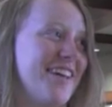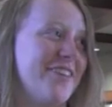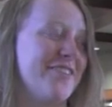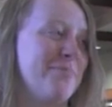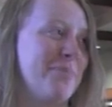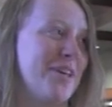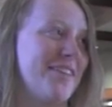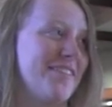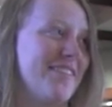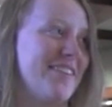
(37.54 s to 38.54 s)
A's and
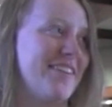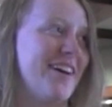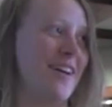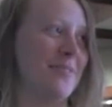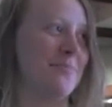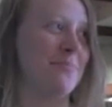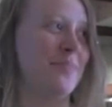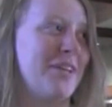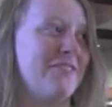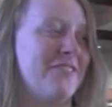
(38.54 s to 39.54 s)
B's and not be a
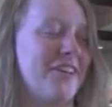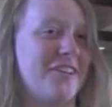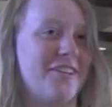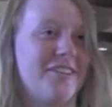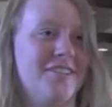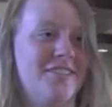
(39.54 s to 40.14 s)
failure.